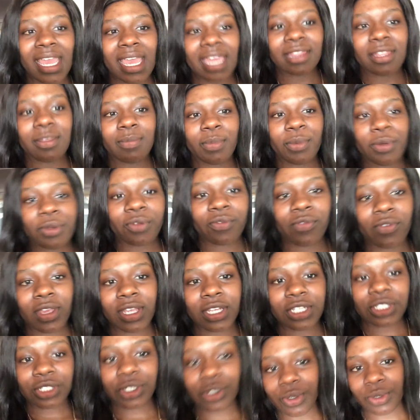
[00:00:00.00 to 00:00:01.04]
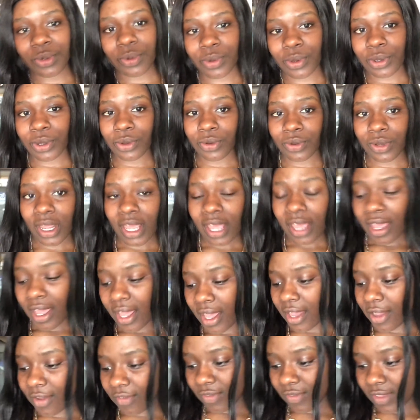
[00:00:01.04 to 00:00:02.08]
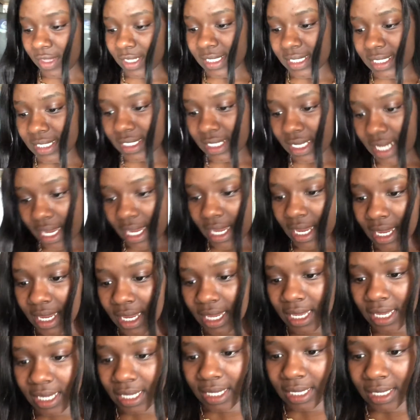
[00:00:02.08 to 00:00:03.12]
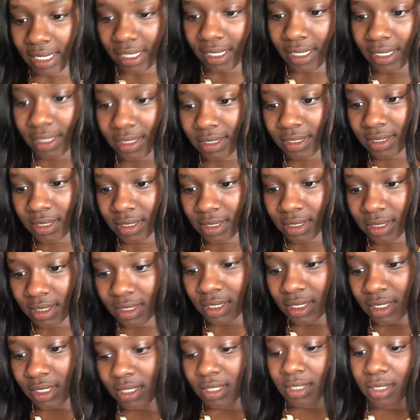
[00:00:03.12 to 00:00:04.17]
And the motivational quote of the day is,